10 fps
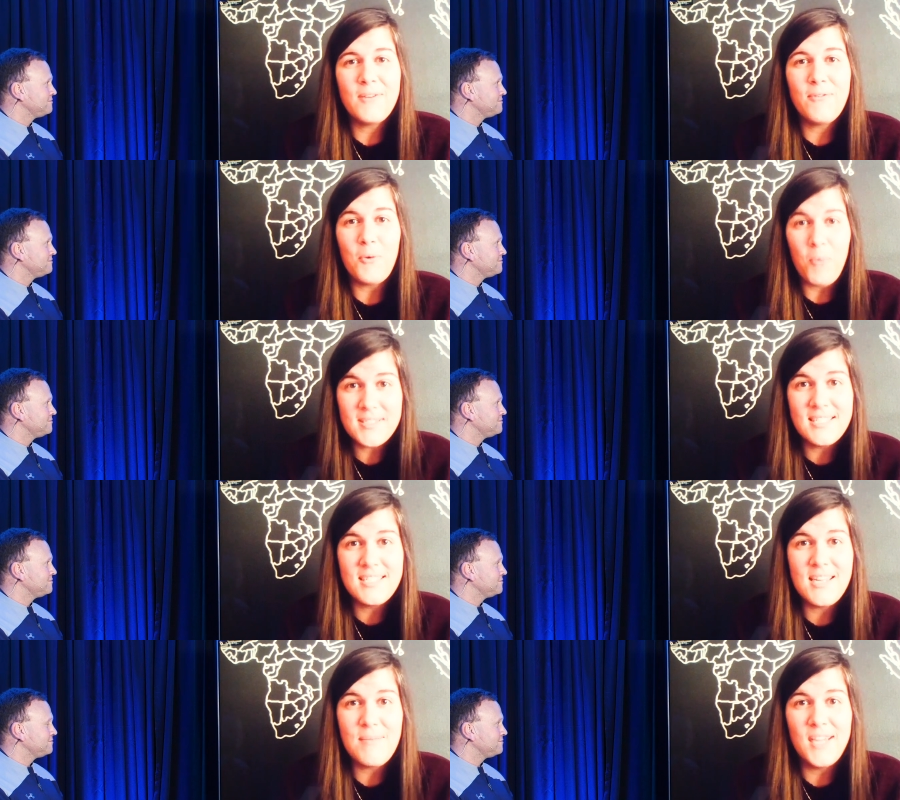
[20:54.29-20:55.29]
Speaker 1: for Walt
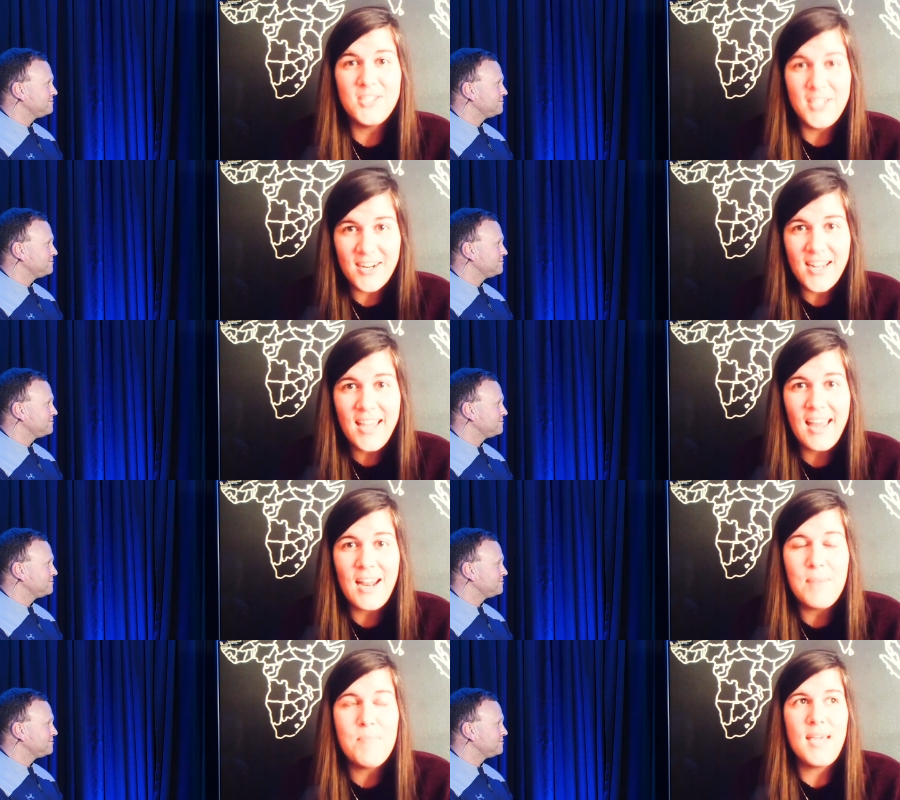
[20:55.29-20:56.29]
Disney Imagineering and
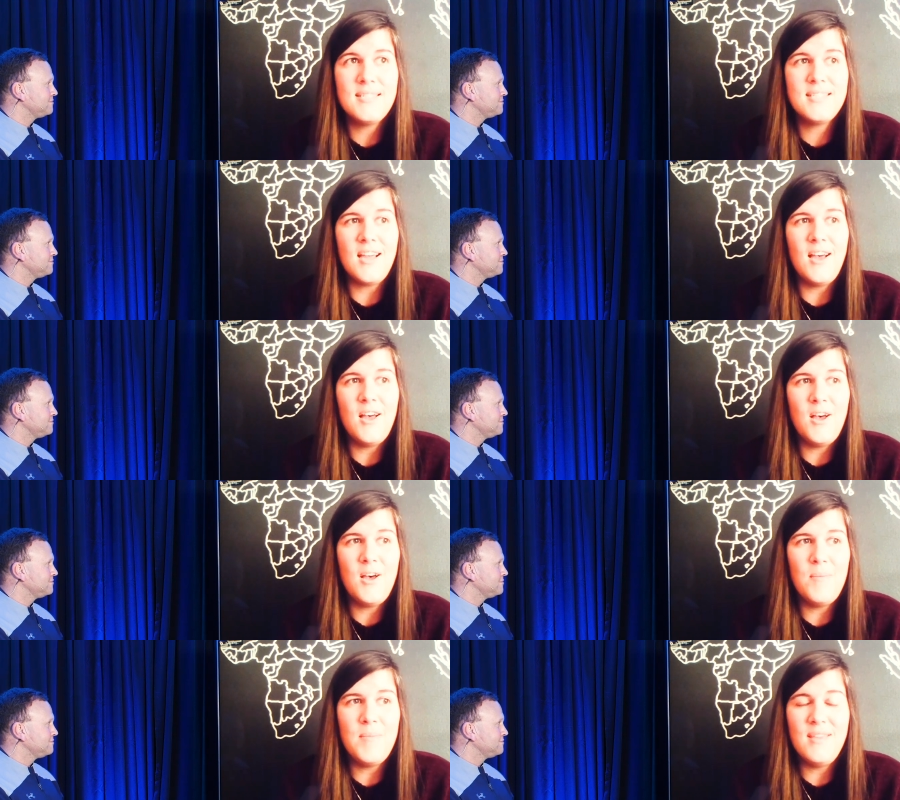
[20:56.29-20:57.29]
I'm based
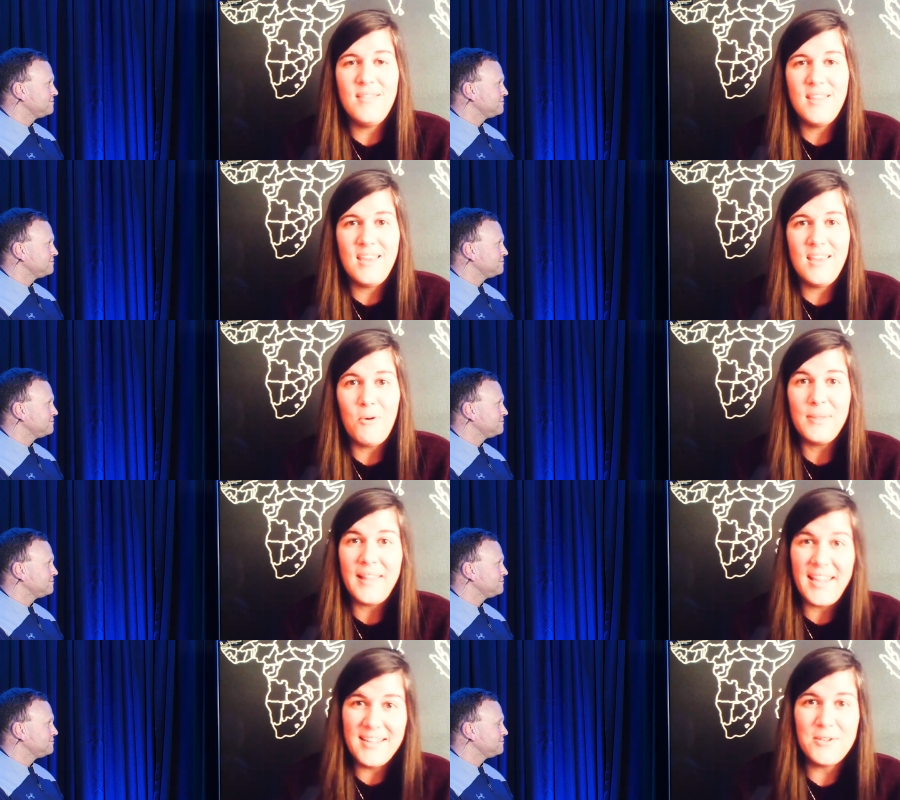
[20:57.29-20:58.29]
um, in the
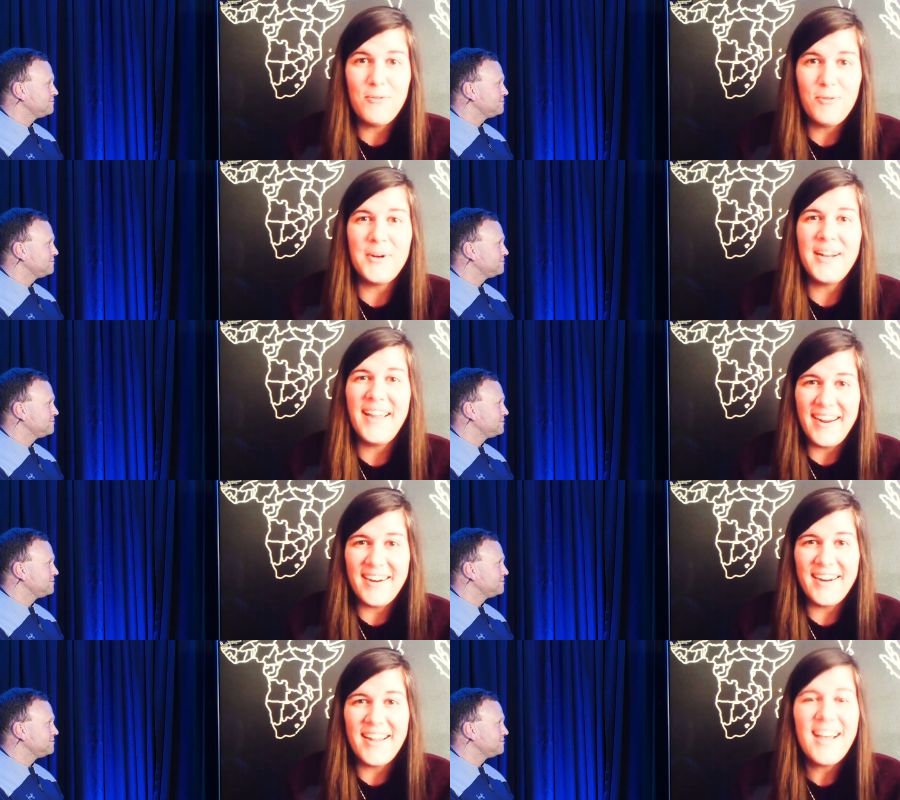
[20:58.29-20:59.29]
Orlando, Florida
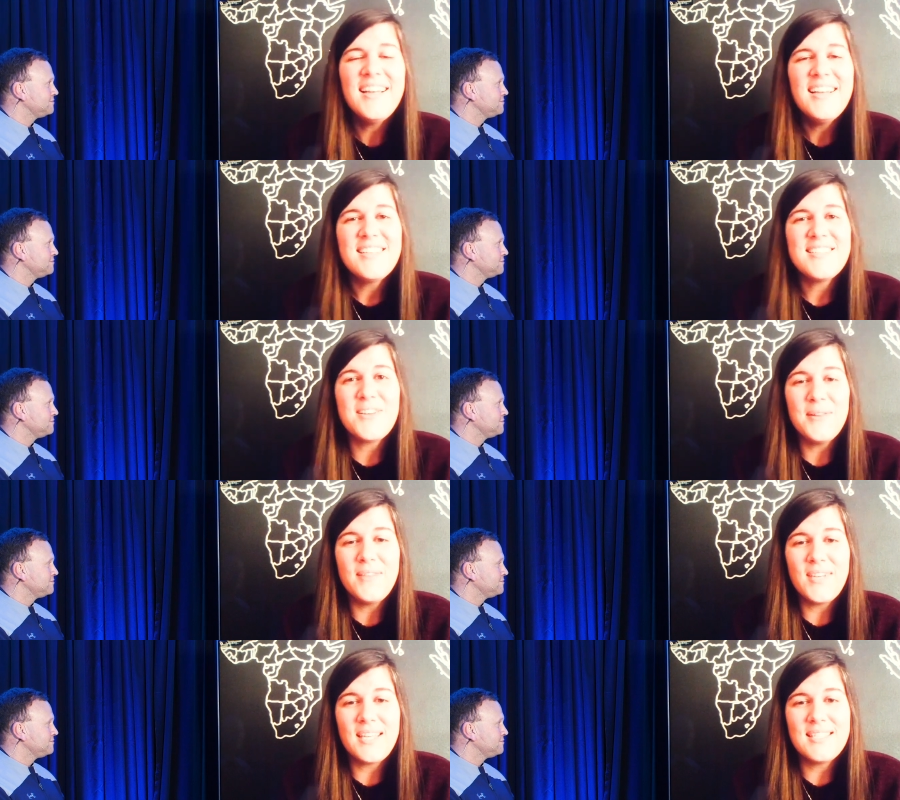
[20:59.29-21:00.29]
area. So, I live
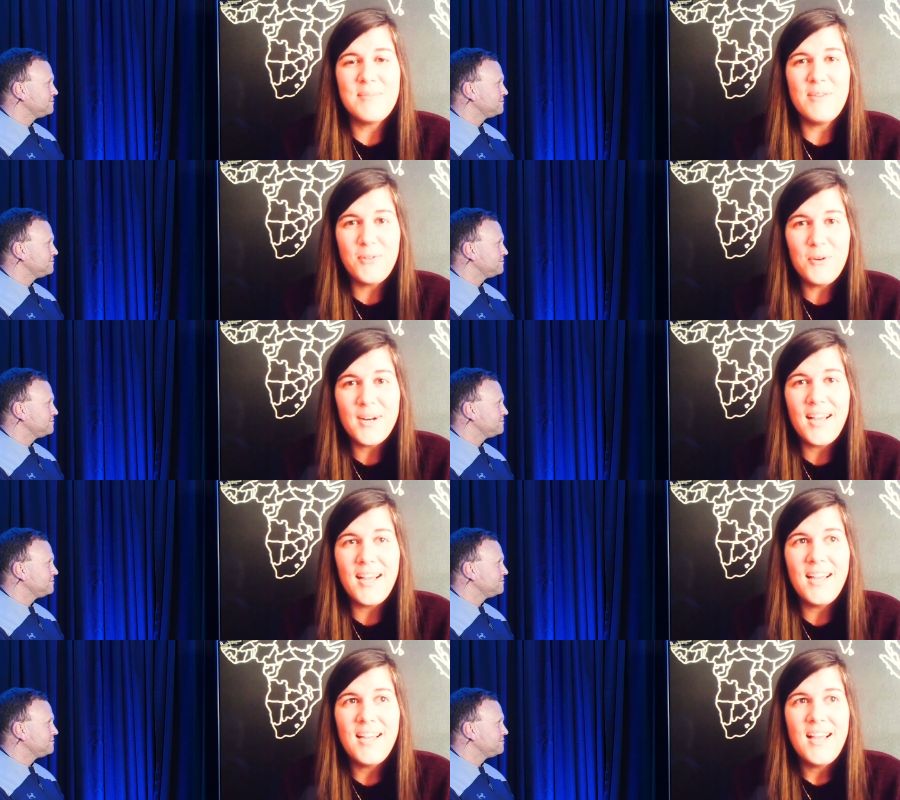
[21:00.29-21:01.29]
in Kissimmee,
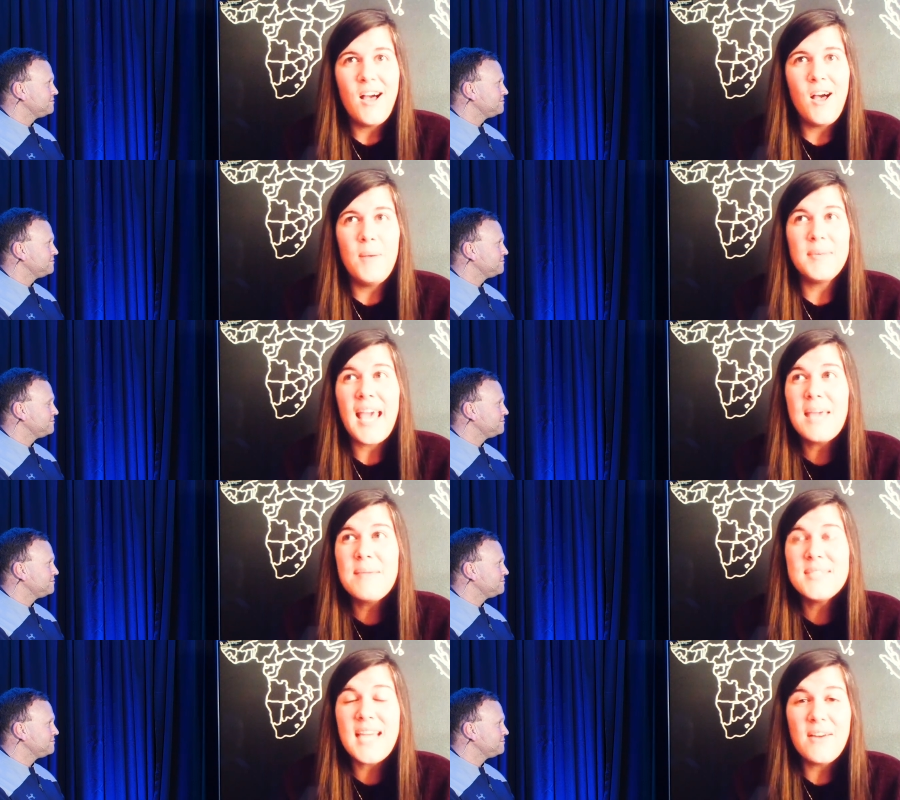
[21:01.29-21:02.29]
Florida. Um, came
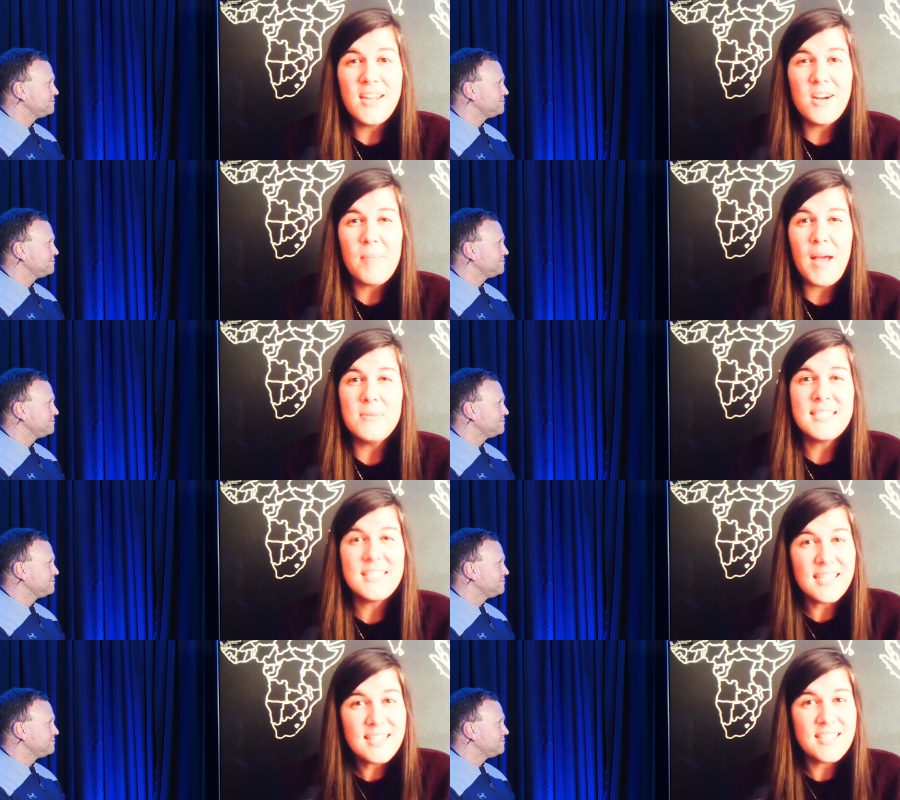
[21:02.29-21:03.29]
down here about
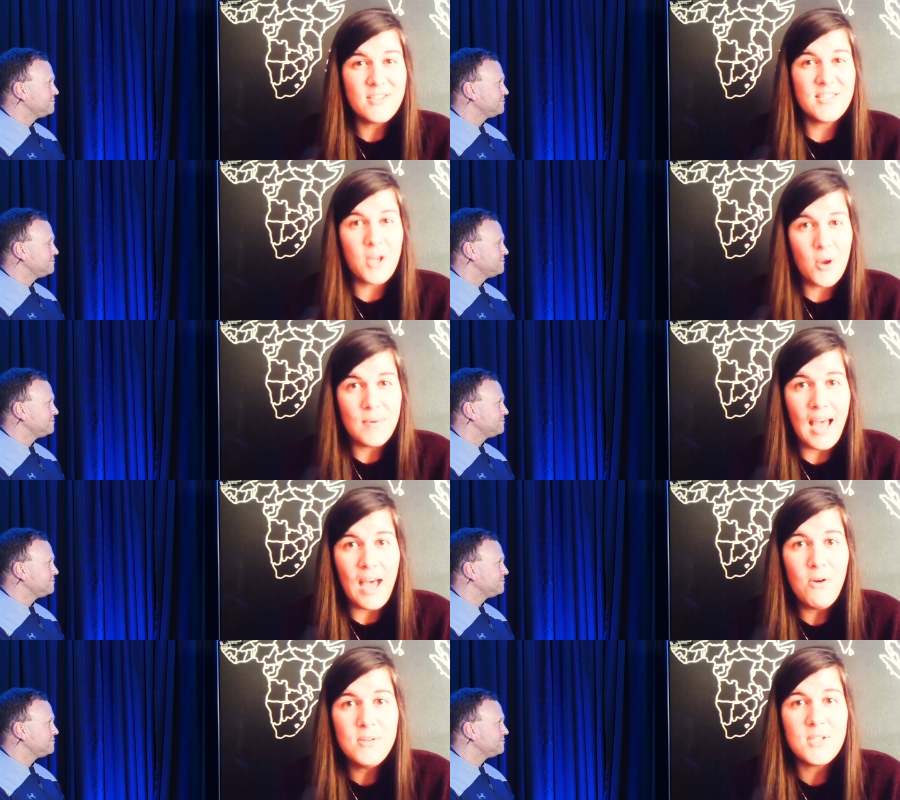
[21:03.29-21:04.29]
six years ago
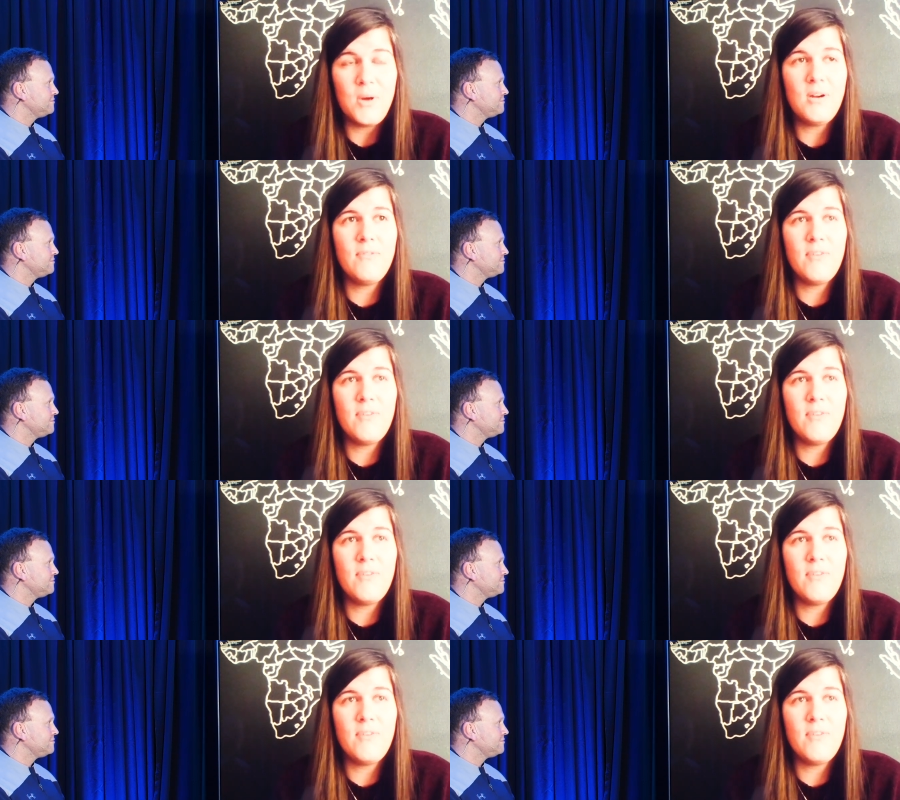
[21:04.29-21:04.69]
now to work for